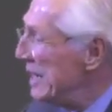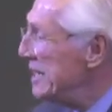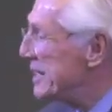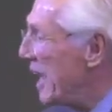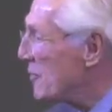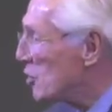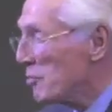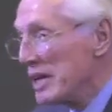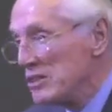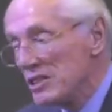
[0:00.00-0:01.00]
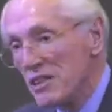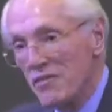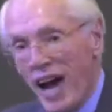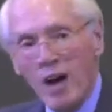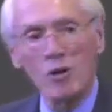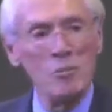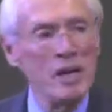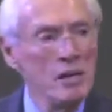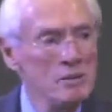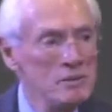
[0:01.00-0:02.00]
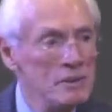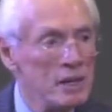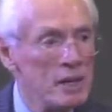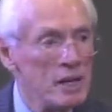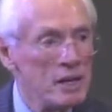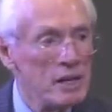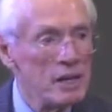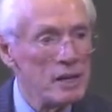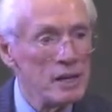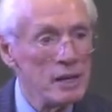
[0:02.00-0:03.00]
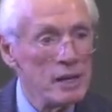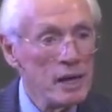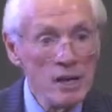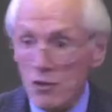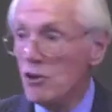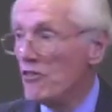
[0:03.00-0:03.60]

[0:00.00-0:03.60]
it's after me to devour me. And if you